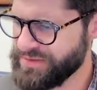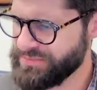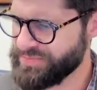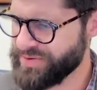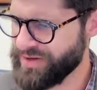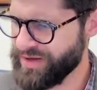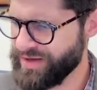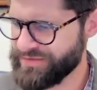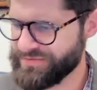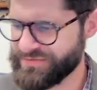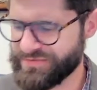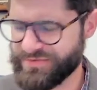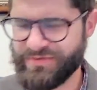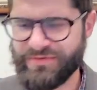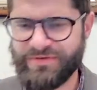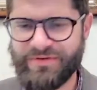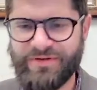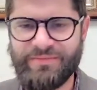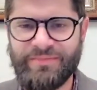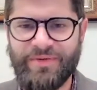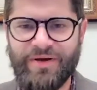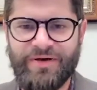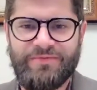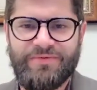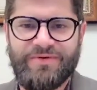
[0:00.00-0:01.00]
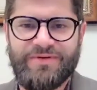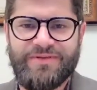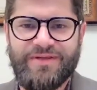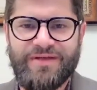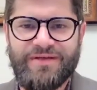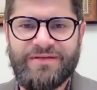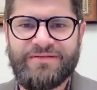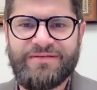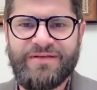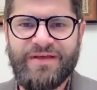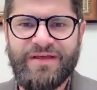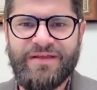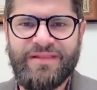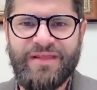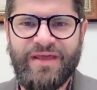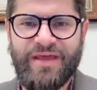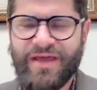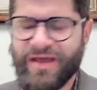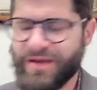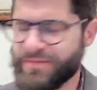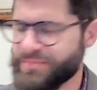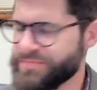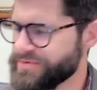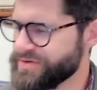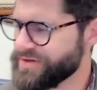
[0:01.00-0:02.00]
puzzled about what they say they
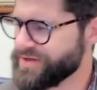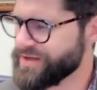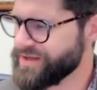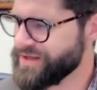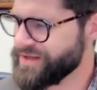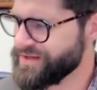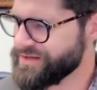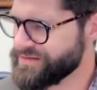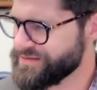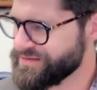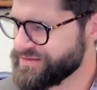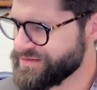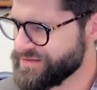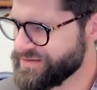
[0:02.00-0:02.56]
apprehend?